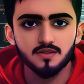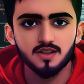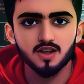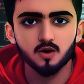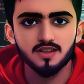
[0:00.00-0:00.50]

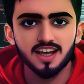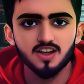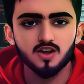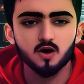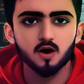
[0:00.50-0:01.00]
This one is
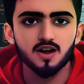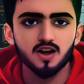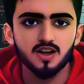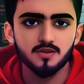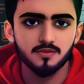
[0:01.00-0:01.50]
actually quite
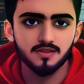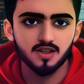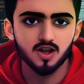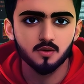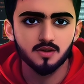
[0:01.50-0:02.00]
good.
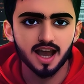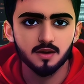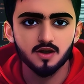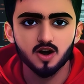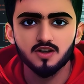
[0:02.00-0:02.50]
Luma
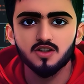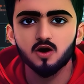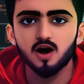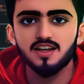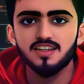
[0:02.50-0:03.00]
Labs
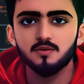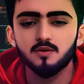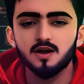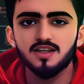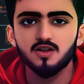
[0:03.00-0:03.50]
also has some
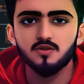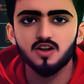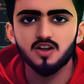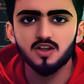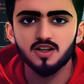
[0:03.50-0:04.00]
amazing
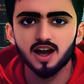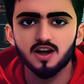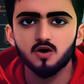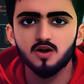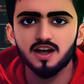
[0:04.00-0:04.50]
features.
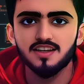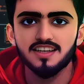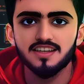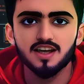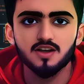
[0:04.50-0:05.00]
I'll create a
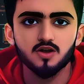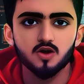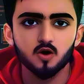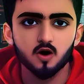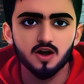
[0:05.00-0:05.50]
detailed
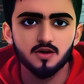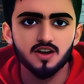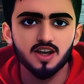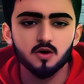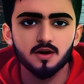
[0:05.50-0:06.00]
tutorial
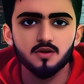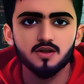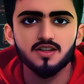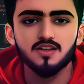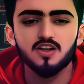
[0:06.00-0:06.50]
video about
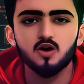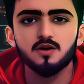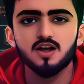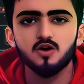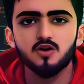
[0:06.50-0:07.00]
this, so
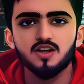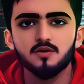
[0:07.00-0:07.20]
make sure to